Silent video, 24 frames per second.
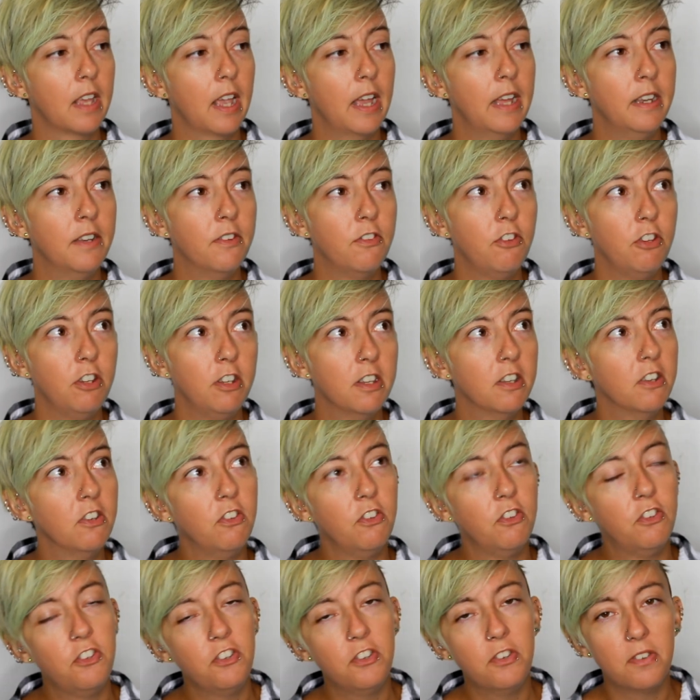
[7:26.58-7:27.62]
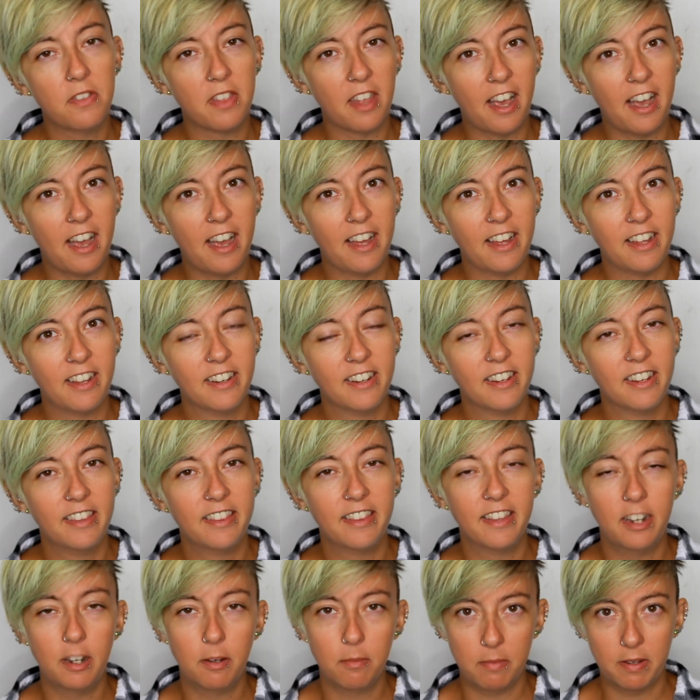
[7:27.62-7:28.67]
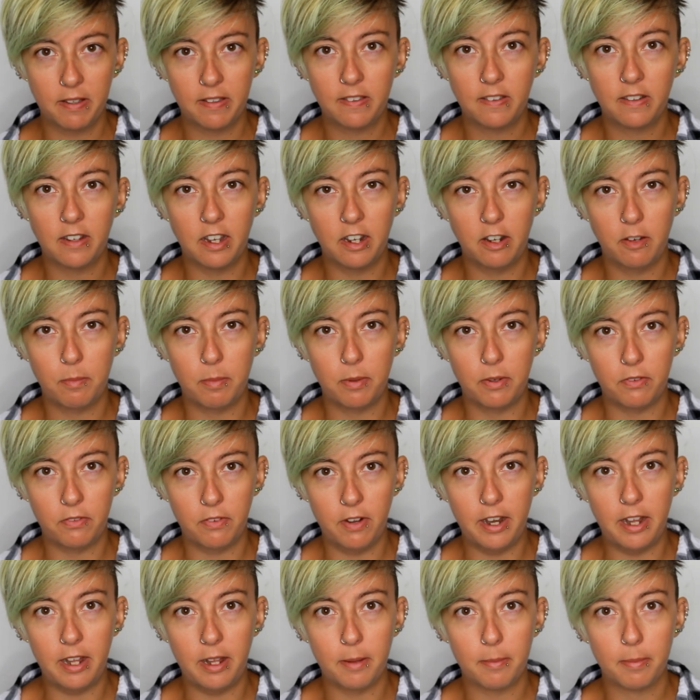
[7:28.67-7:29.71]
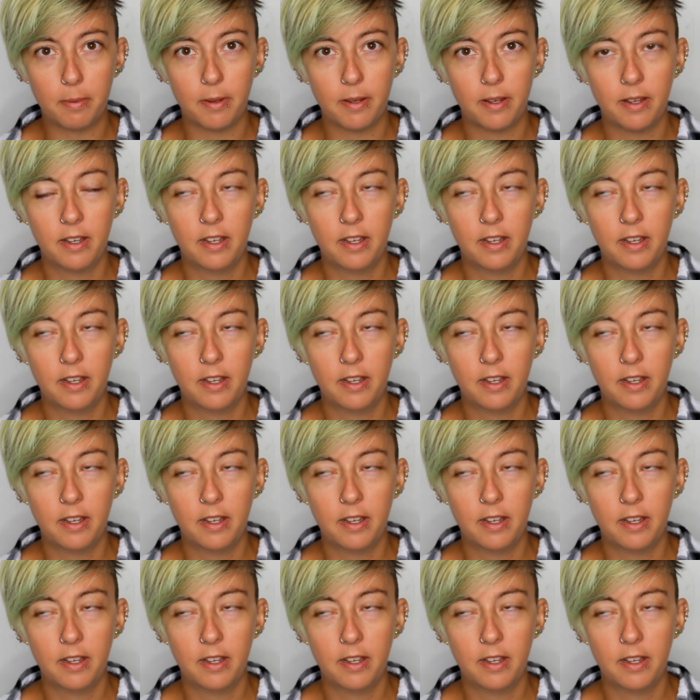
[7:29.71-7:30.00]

And if she didn't do that, then it must not have been rape.